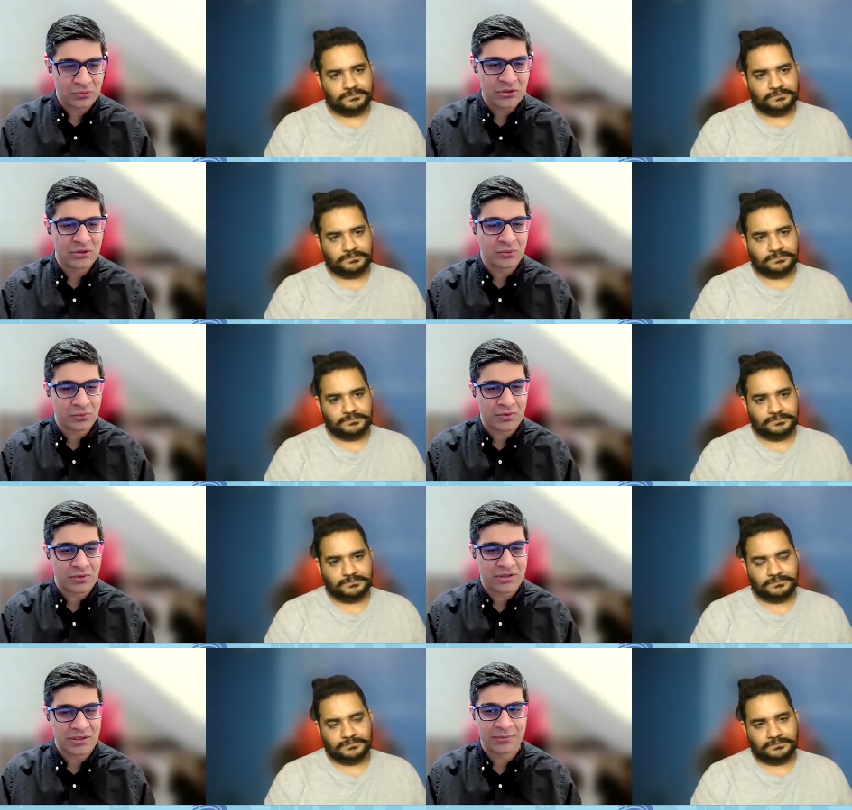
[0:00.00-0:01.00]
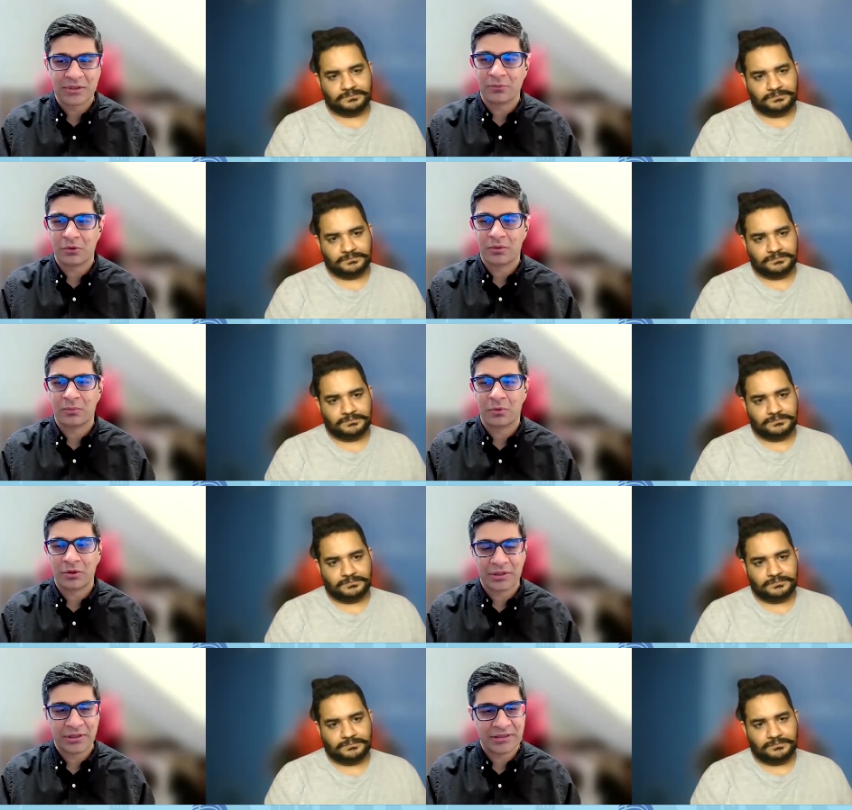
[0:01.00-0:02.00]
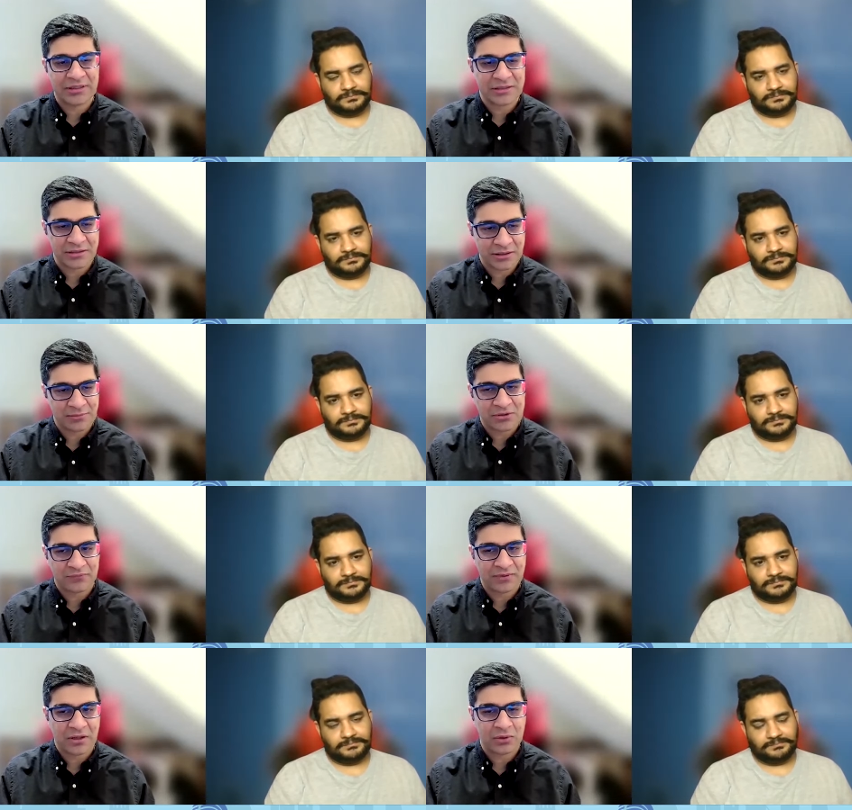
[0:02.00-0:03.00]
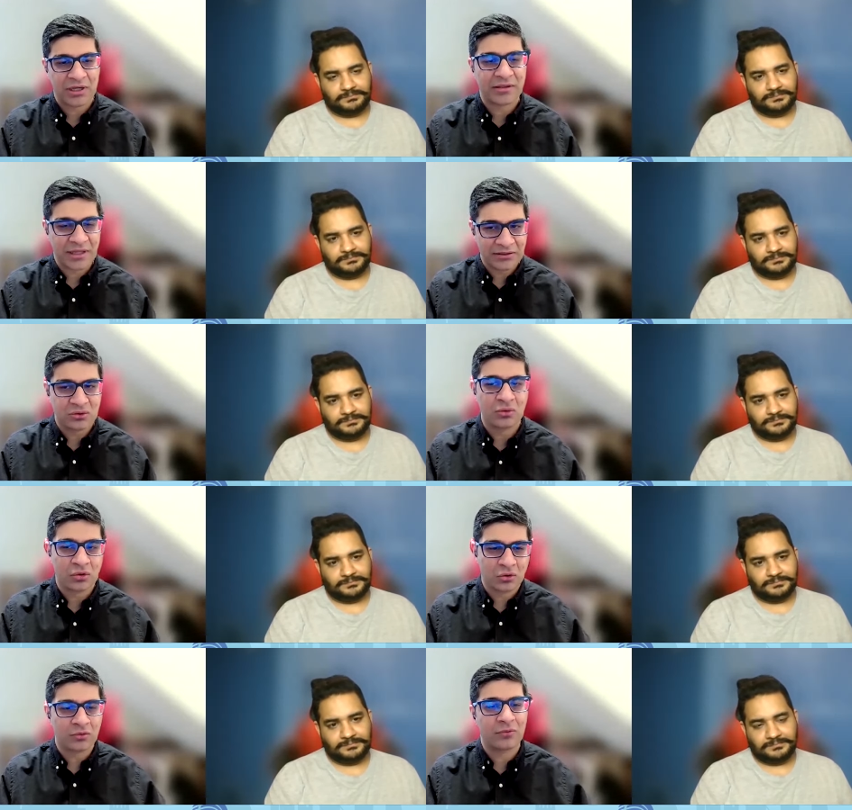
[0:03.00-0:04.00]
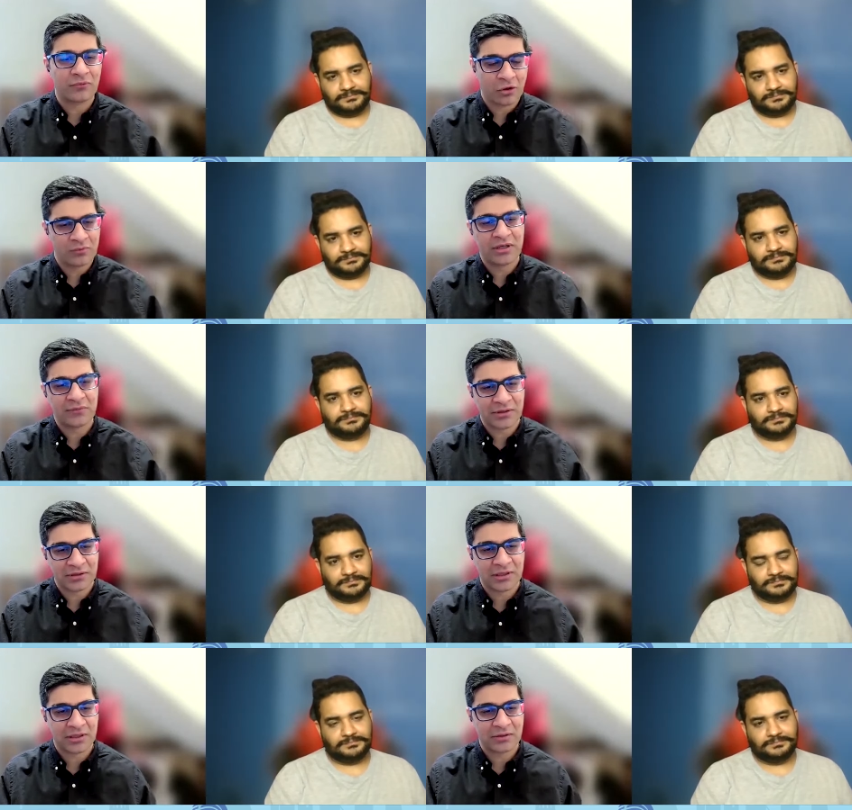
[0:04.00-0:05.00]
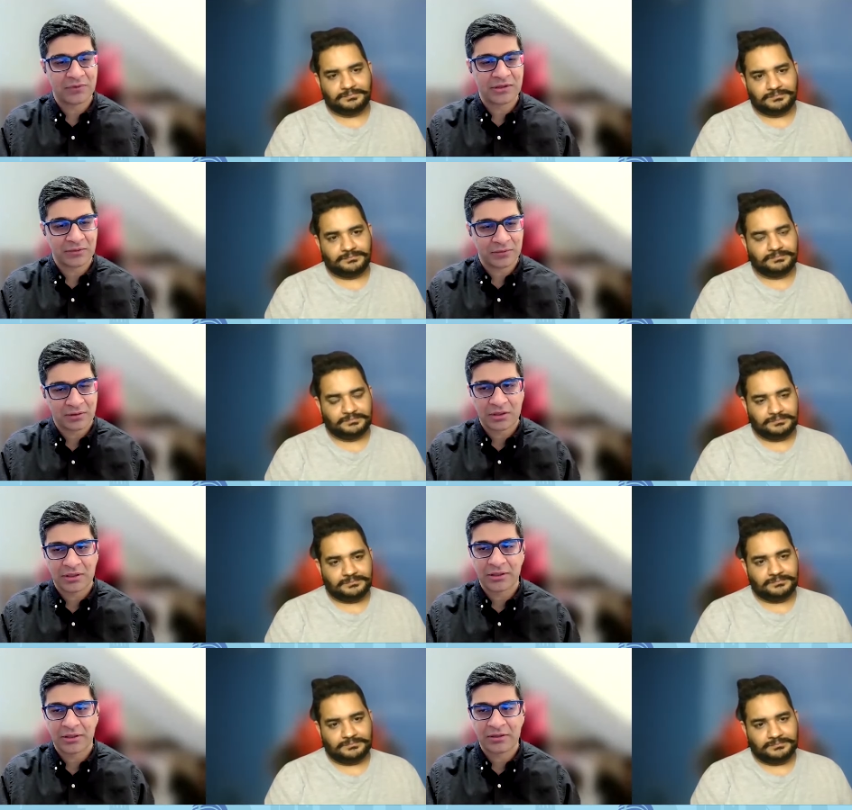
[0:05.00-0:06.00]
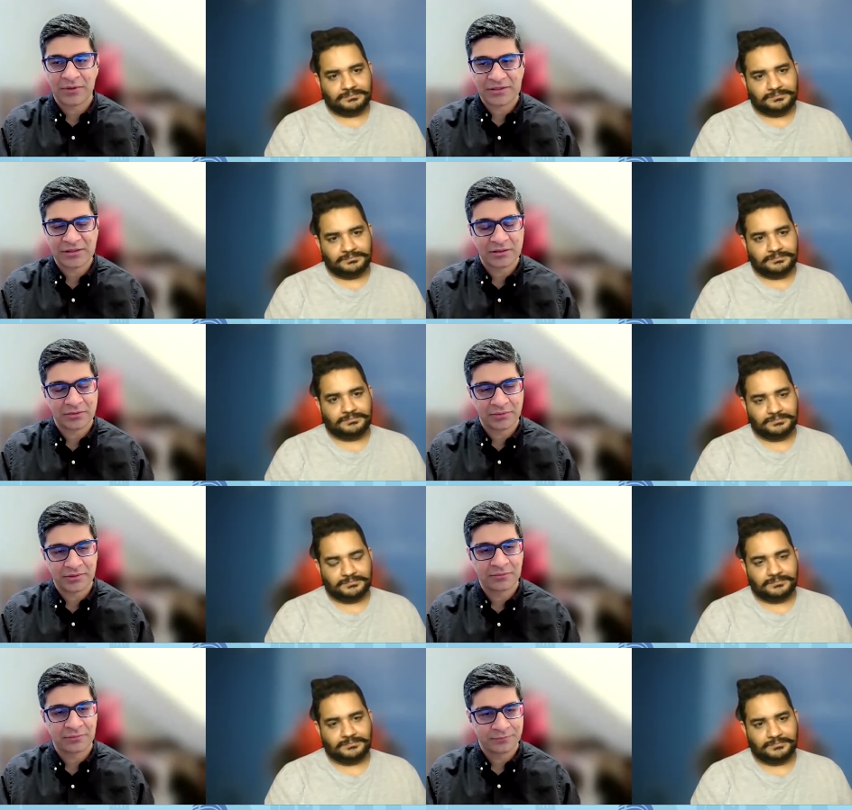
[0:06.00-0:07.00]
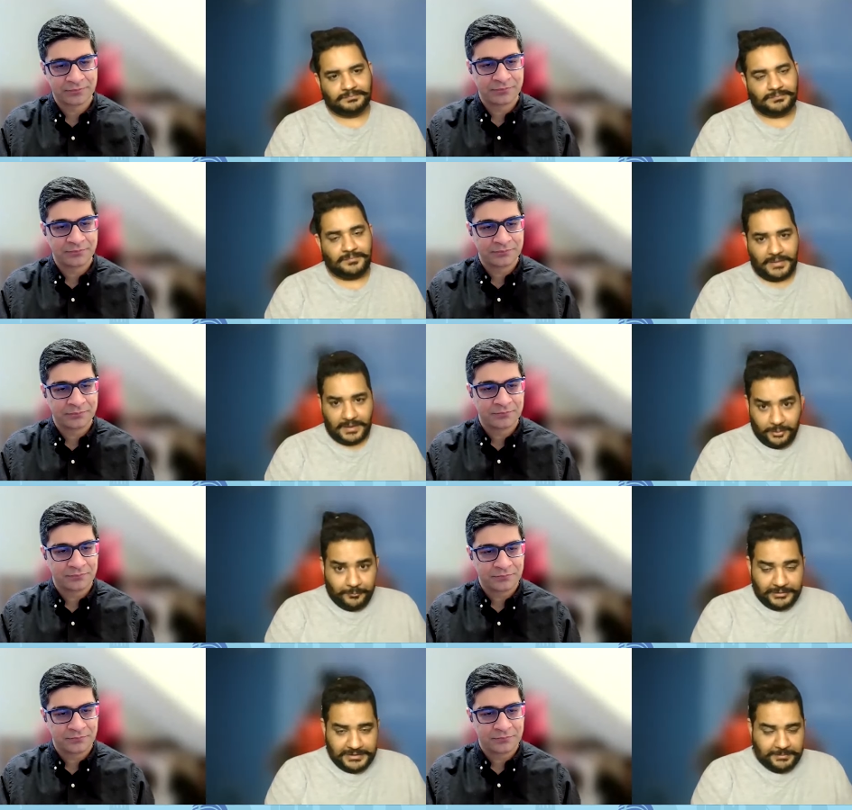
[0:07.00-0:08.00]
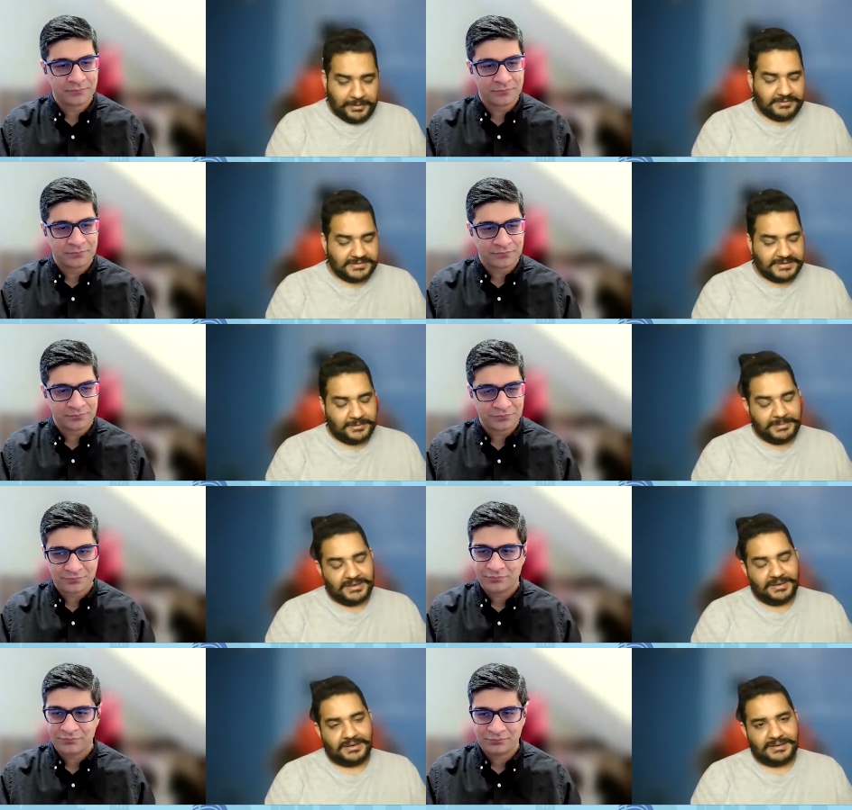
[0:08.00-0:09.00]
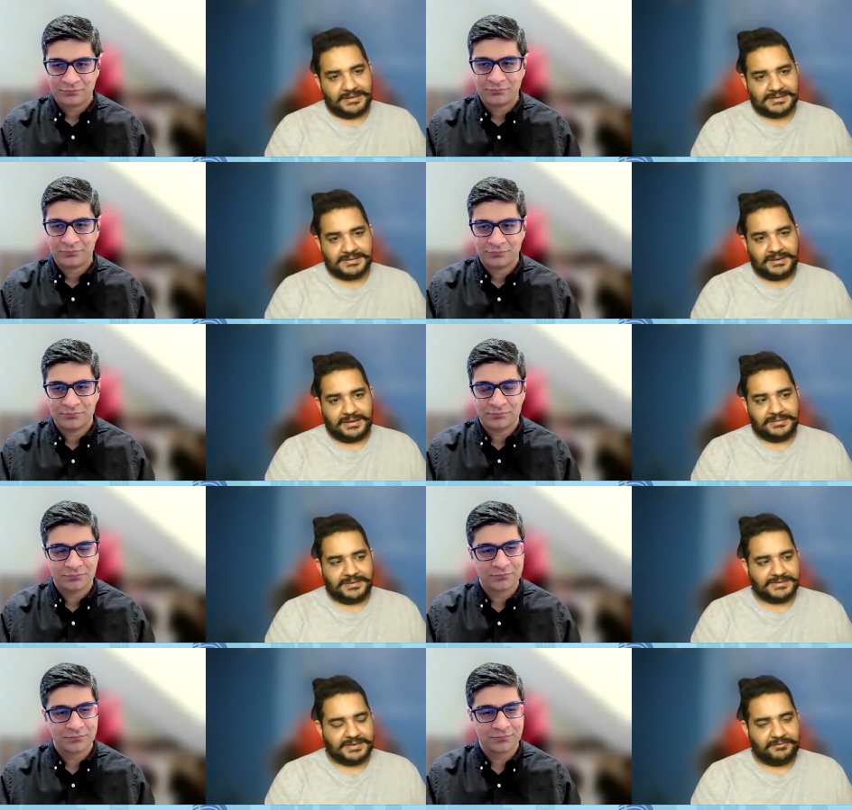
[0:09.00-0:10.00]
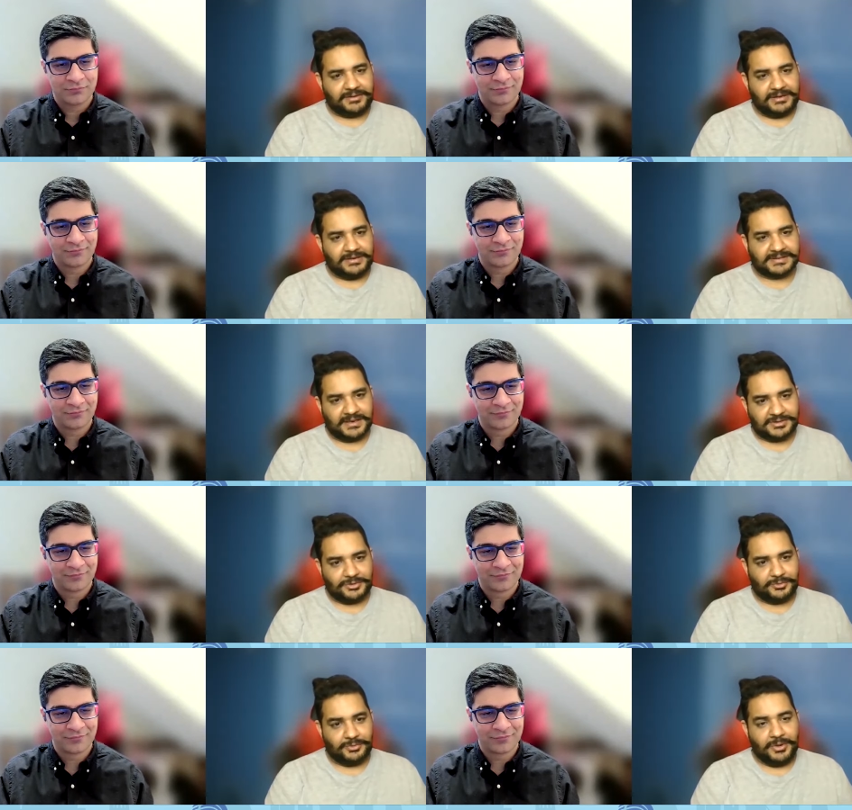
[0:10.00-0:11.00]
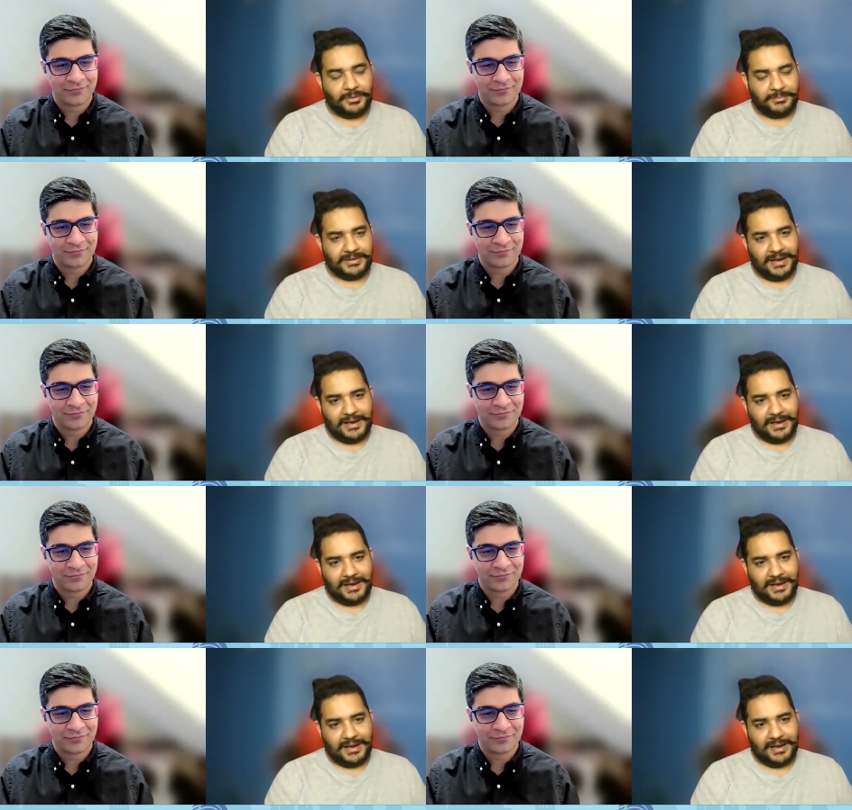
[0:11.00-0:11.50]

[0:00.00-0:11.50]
Speaker 1: switch to something more modern, at least in terms of cloud, and then you grow forward mm-hmm. with the, with the uh,
Speaker 2: advancing countries. Hopefully the powers that be are listening and there's definitely a discussion to be